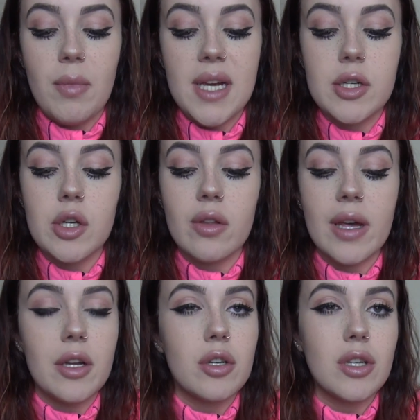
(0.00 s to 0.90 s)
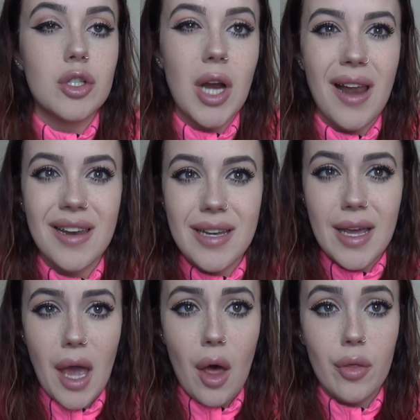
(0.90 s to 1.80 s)
make sure that you're just trying to
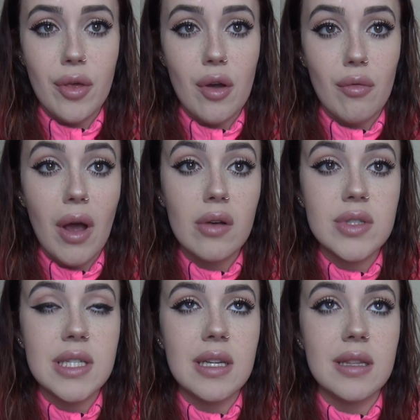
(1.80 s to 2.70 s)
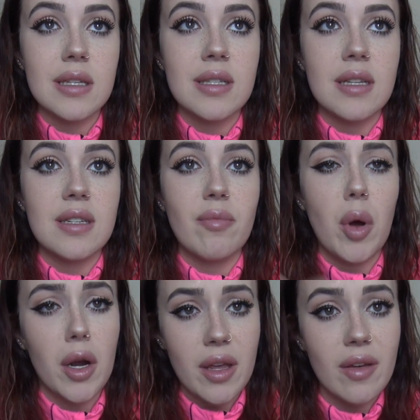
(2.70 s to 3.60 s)
take healthier routes in the sense of
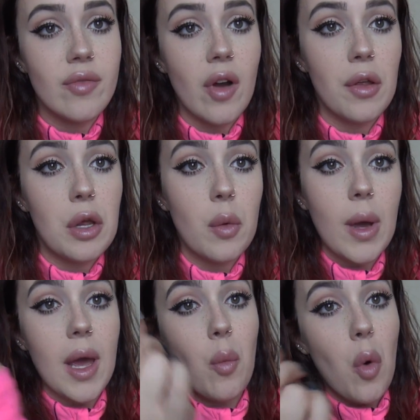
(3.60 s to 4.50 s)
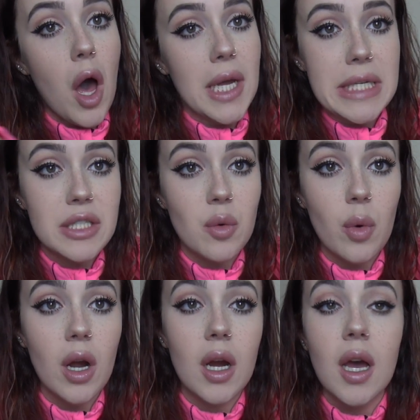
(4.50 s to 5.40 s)
parking farther away, walking to
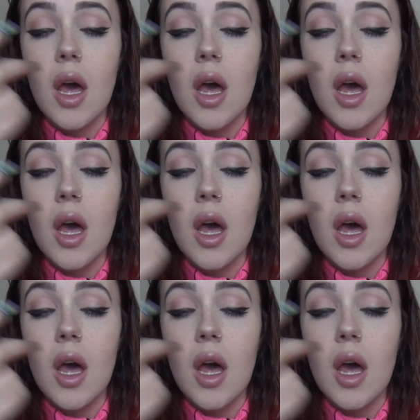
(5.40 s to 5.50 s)
work,